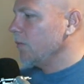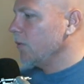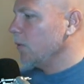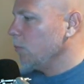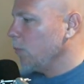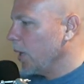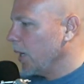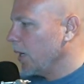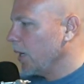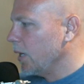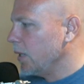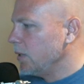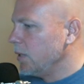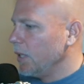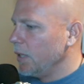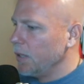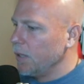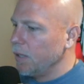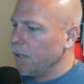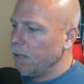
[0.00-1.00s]
from my
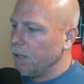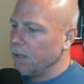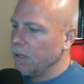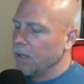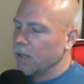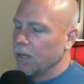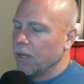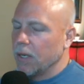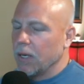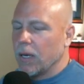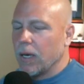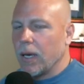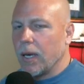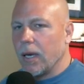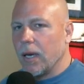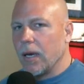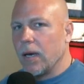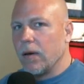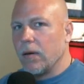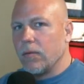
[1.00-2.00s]
identity. I
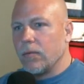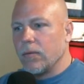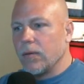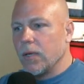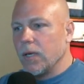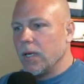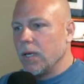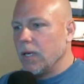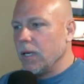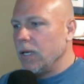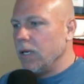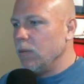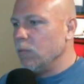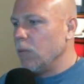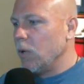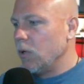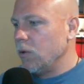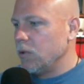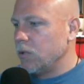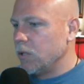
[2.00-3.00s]
have
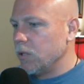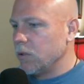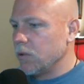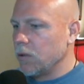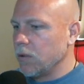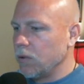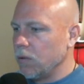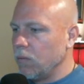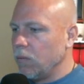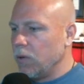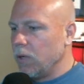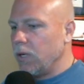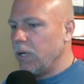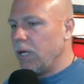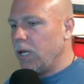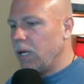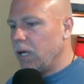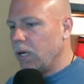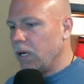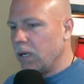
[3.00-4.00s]
emotions on the one
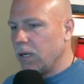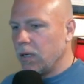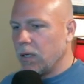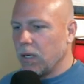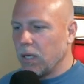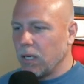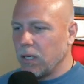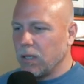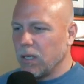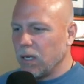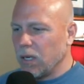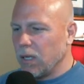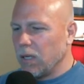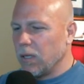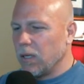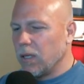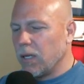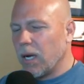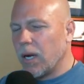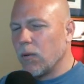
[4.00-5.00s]
hand and identity.
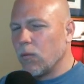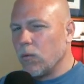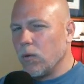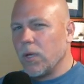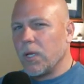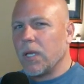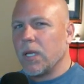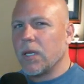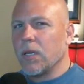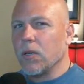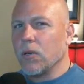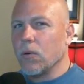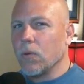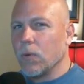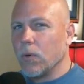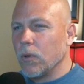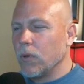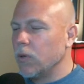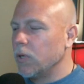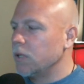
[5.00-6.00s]
They're not really
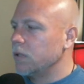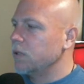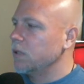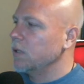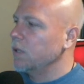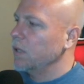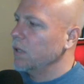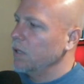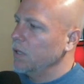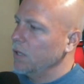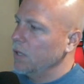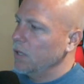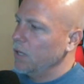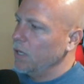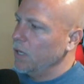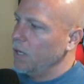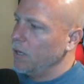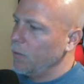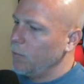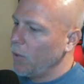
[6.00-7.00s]
congruent.
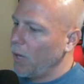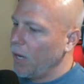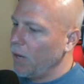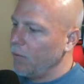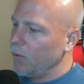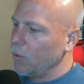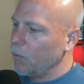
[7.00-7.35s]
And I'm having